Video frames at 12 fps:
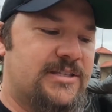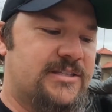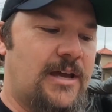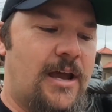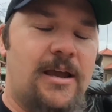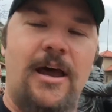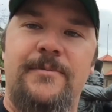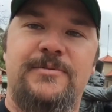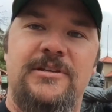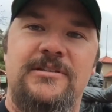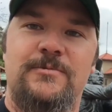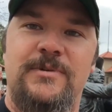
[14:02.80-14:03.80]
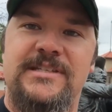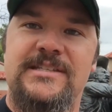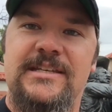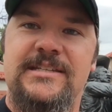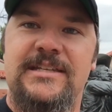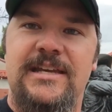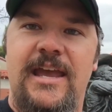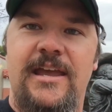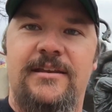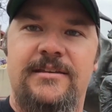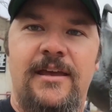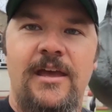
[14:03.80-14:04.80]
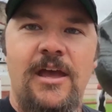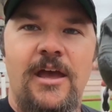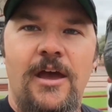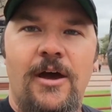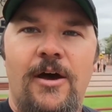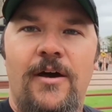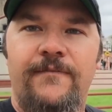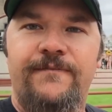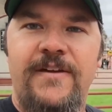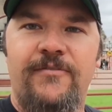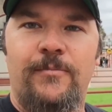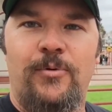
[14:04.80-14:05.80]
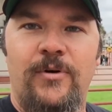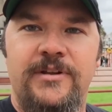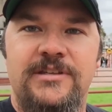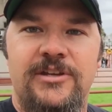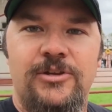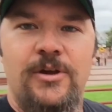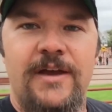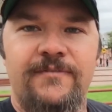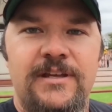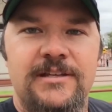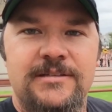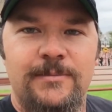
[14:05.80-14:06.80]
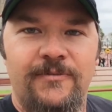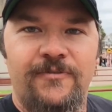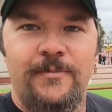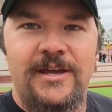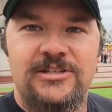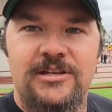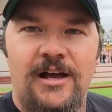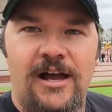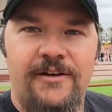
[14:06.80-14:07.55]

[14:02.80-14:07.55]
stock options with 68 favorite points, you have to get some information